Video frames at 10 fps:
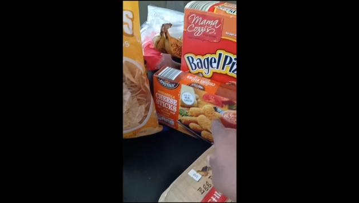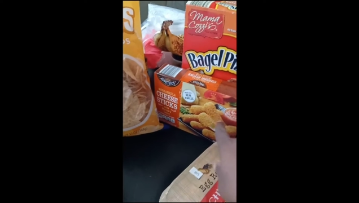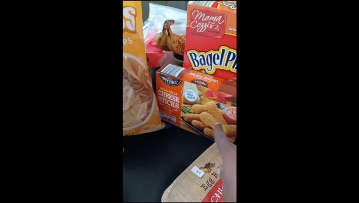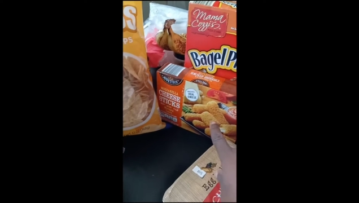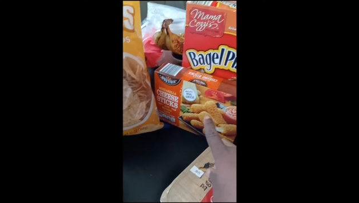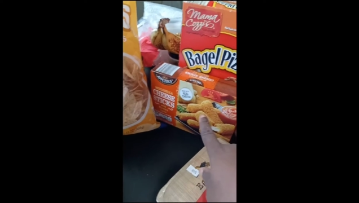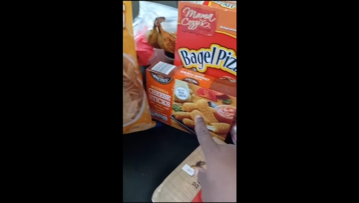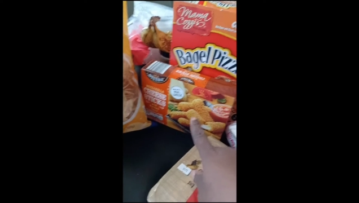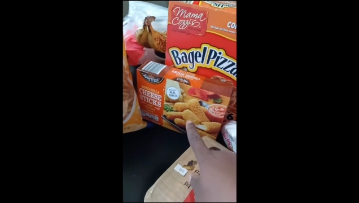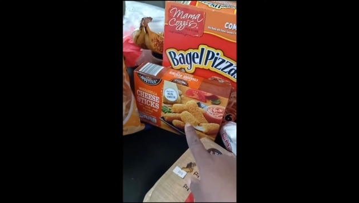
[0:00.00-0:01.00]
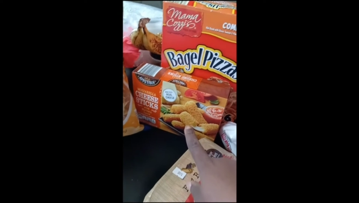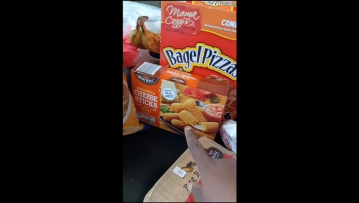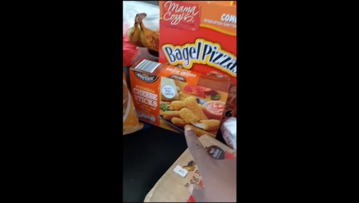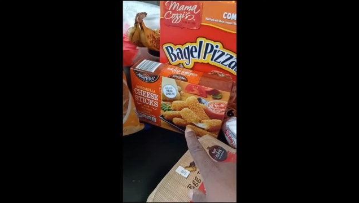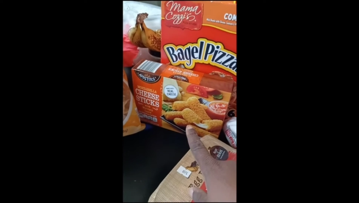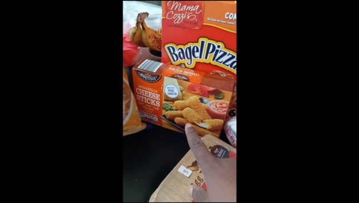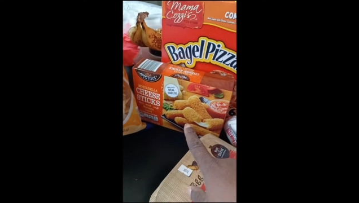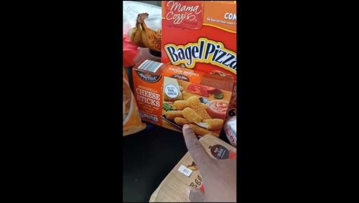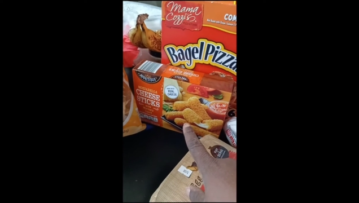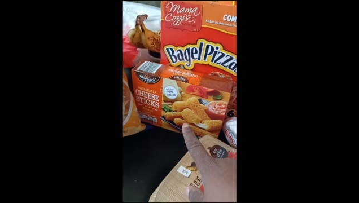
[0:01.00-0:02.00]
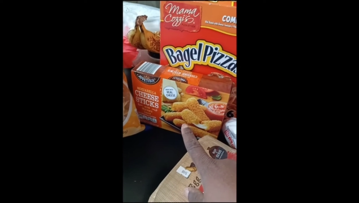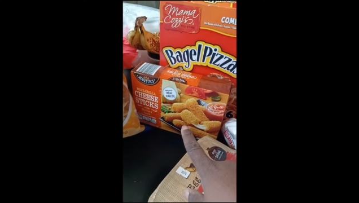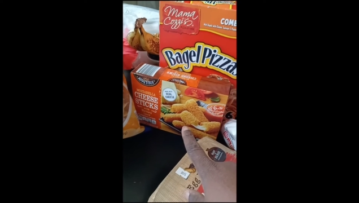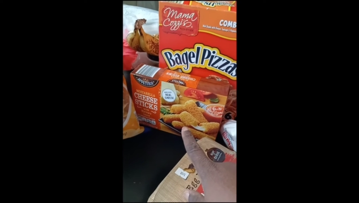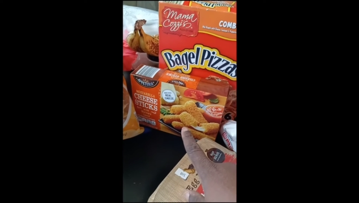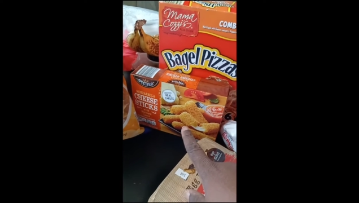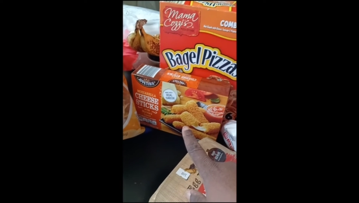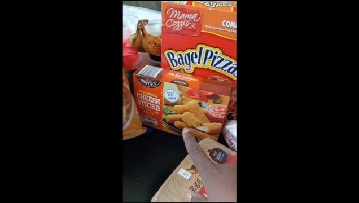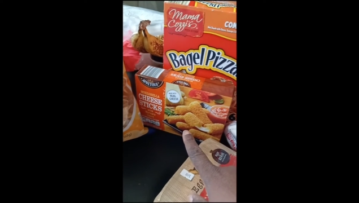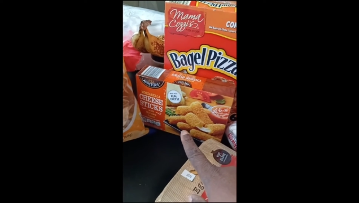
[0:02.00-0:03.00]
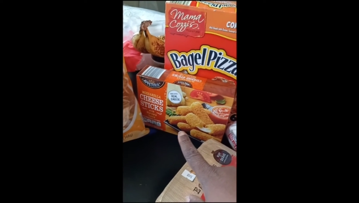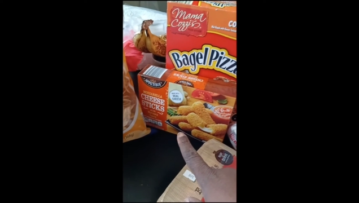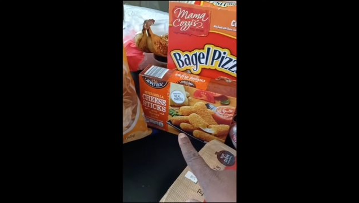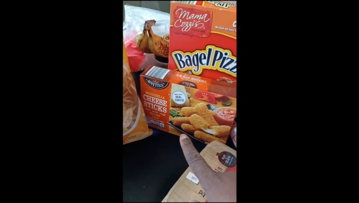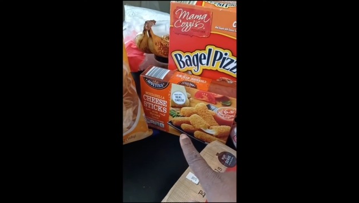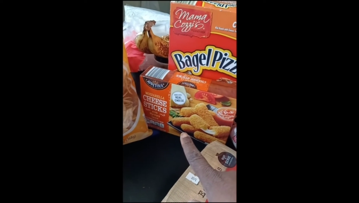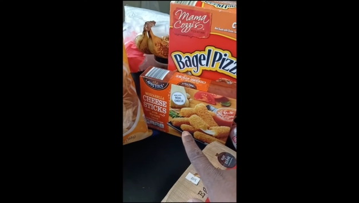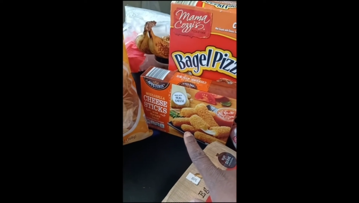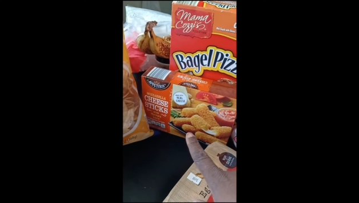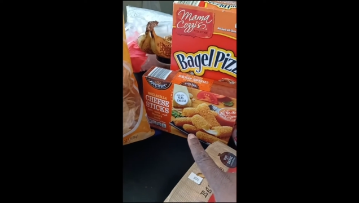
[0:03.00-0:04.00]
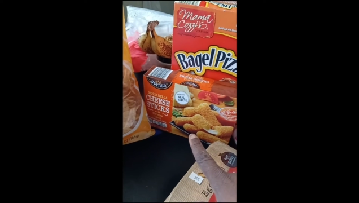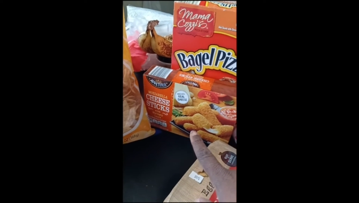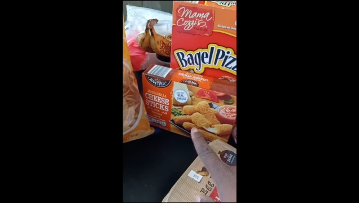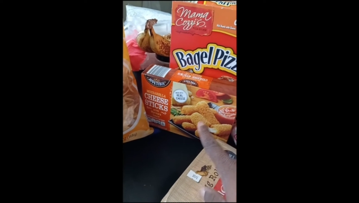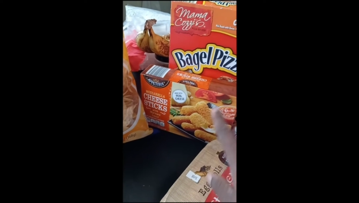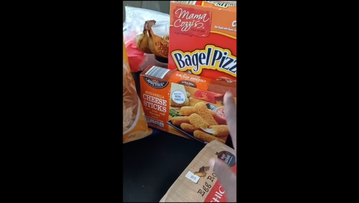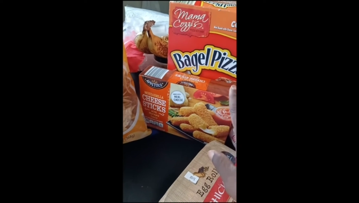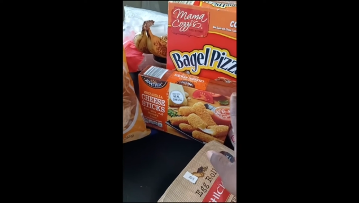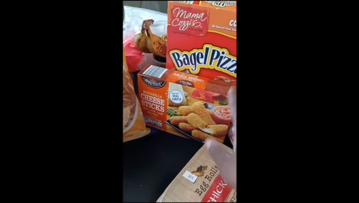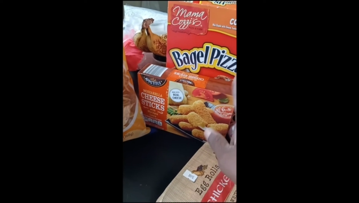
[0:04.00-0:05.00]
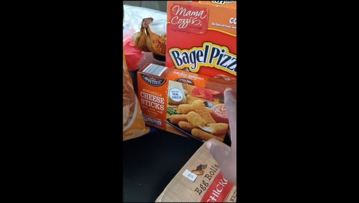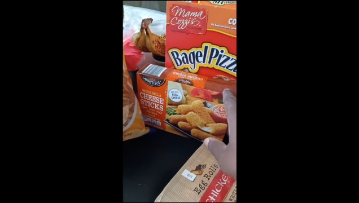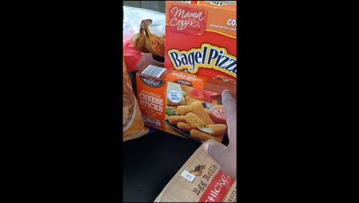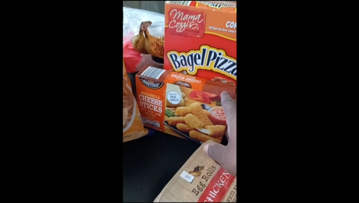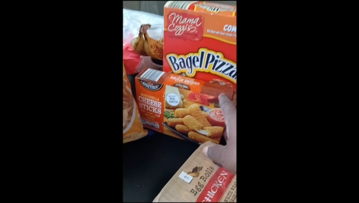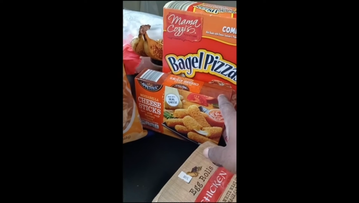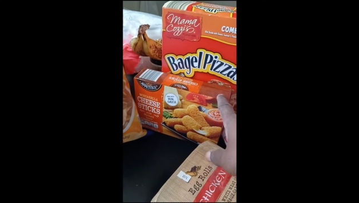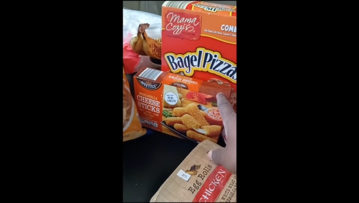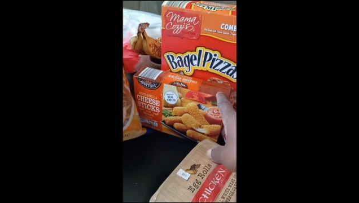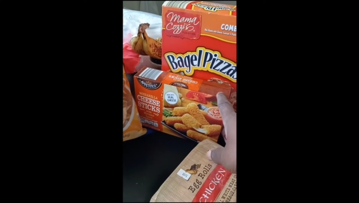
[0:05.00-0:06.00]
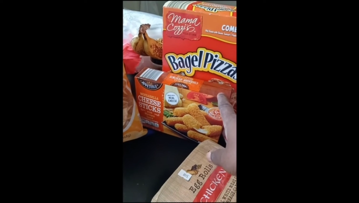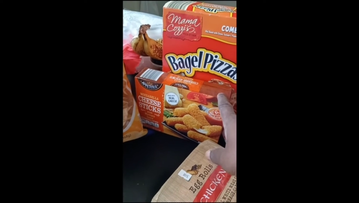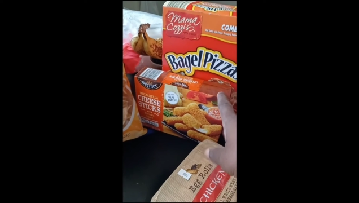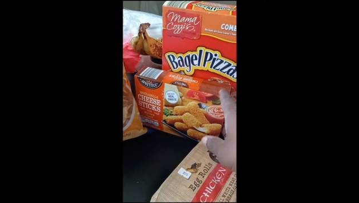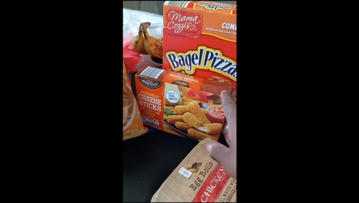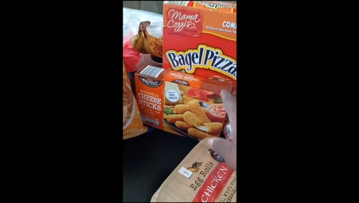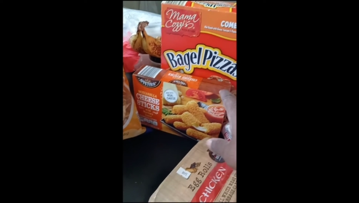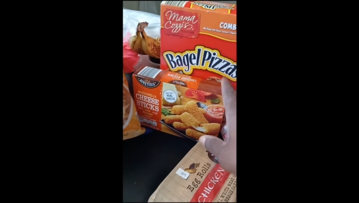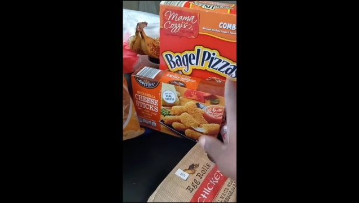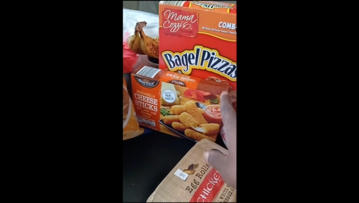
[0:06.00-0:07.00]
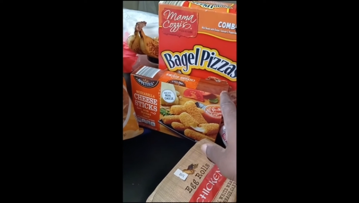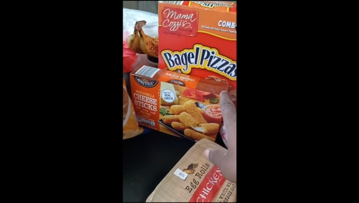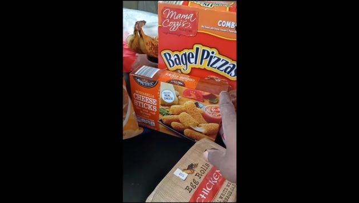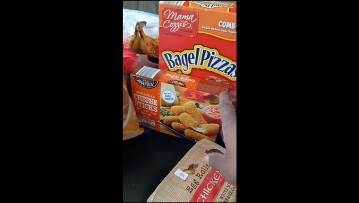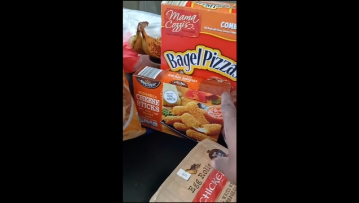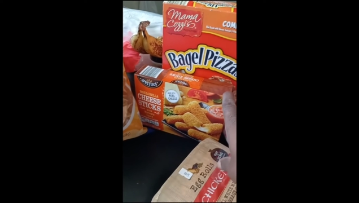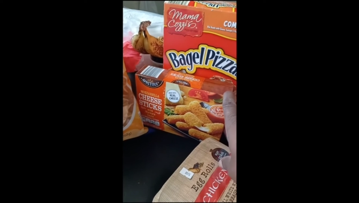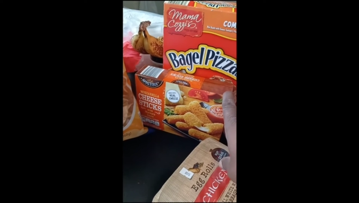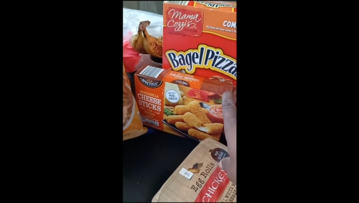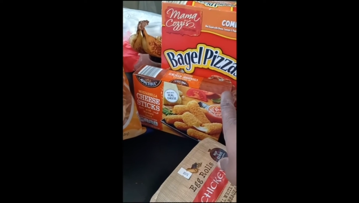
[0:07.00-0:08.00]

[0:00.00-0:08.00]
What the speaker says: No face is visible, so there are no lips to read.